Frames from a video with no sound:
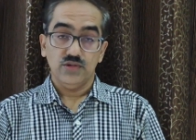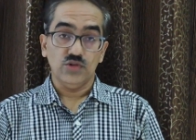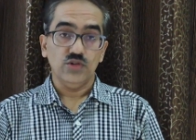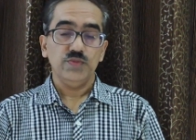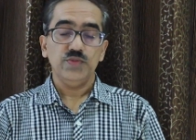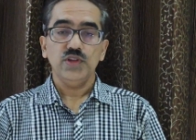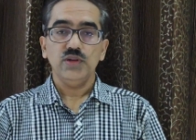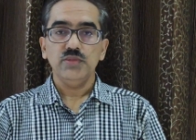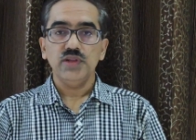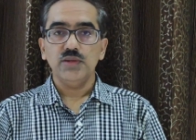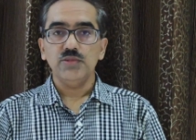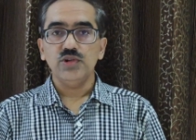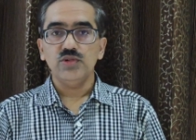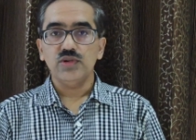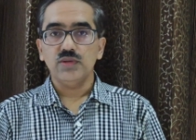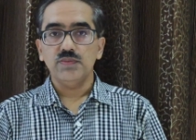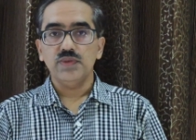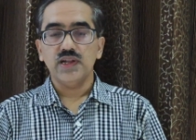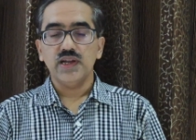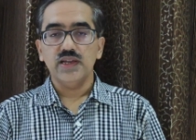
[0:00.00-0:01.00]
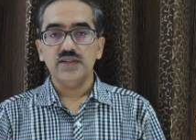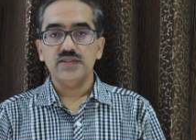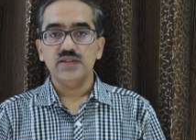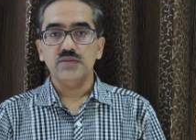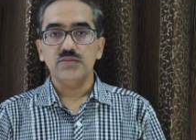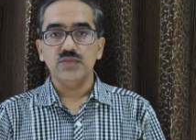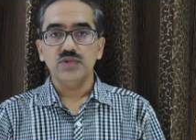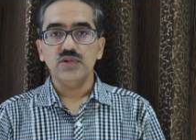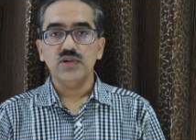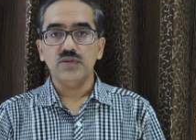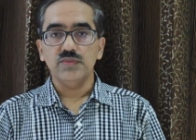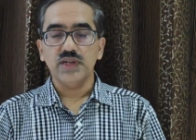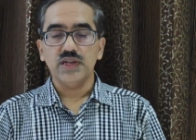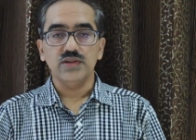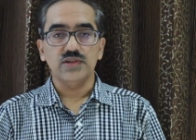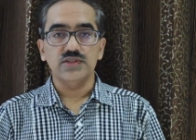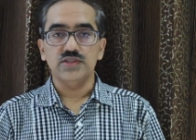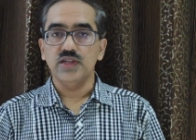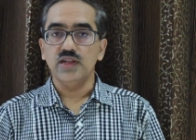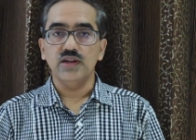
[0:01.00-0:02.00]
Hope you'll be able to apply some more
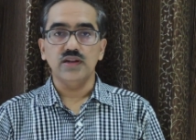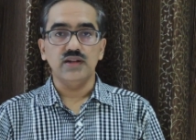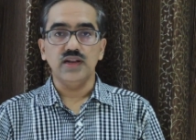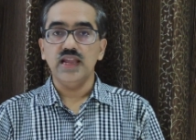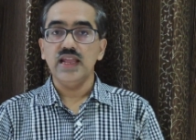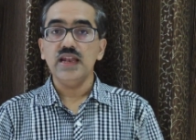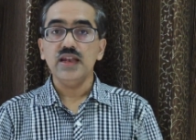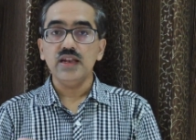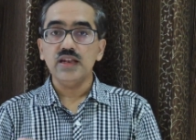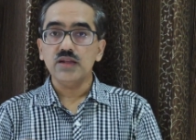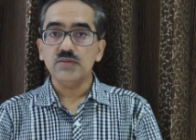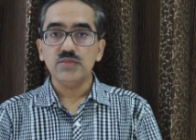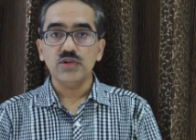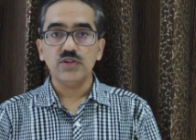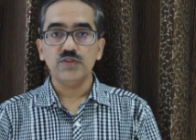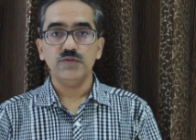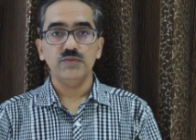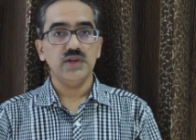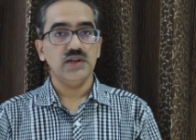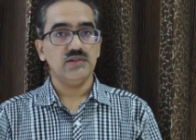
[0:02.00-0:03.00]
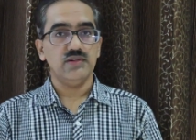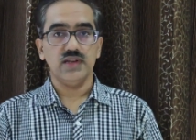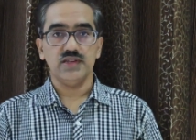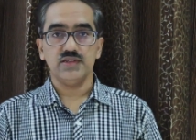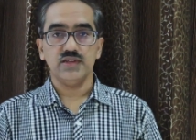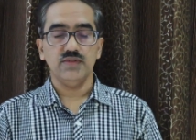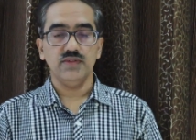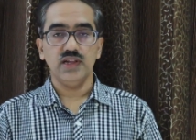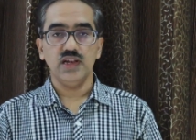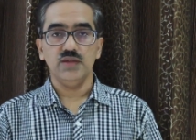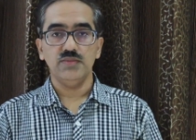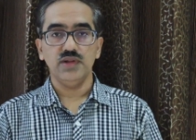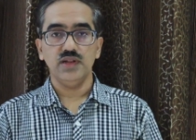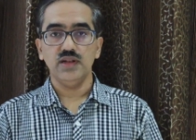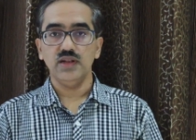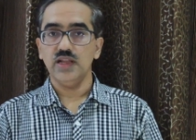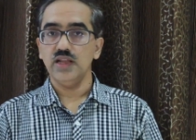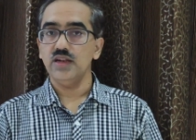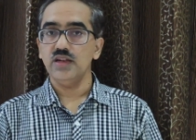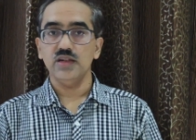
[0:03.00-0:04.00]
because there are n number of metrics
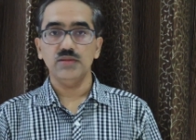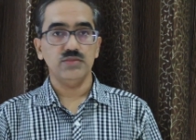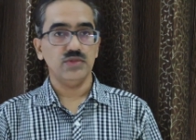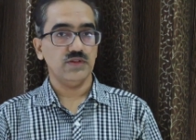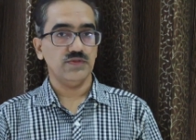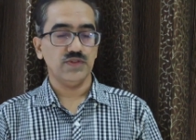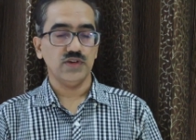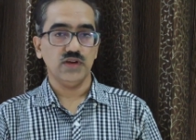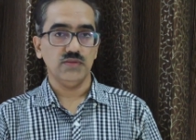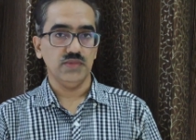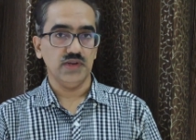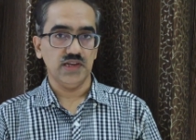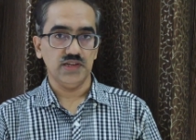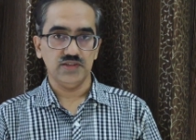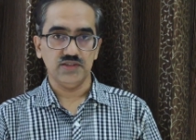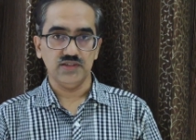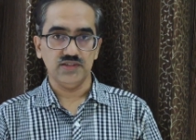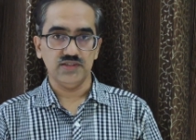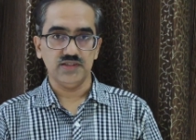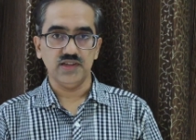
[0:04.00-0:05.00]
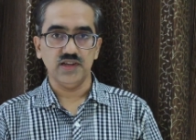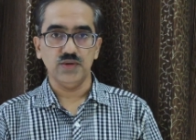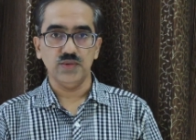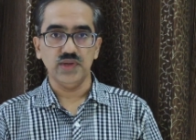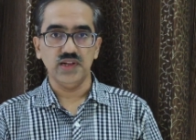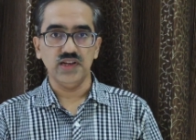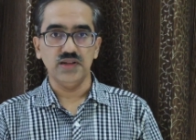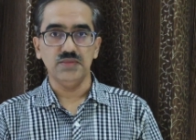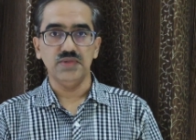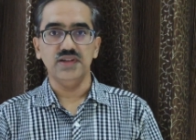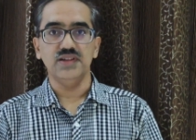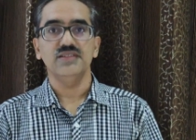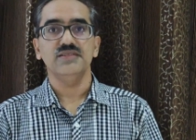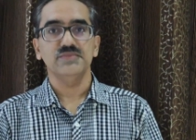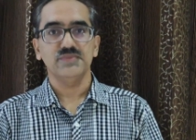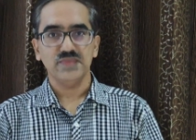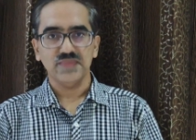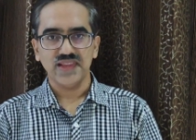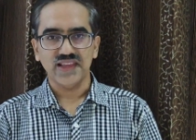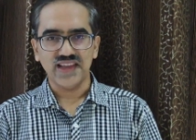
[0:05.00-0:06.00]
available, n number of combinations available.
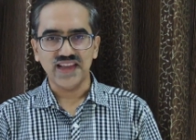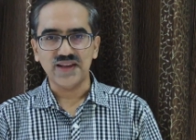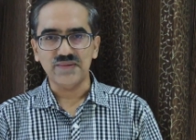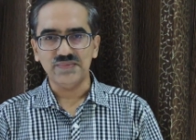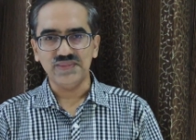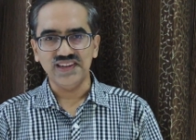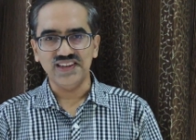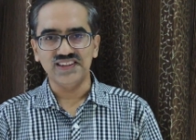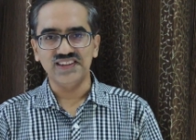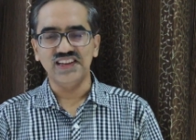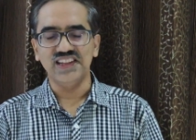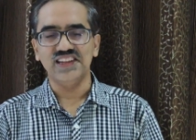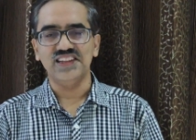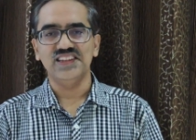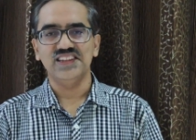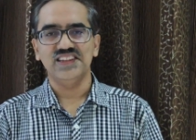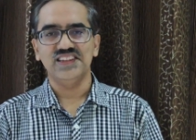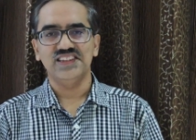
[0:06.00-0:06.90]
Happy learning.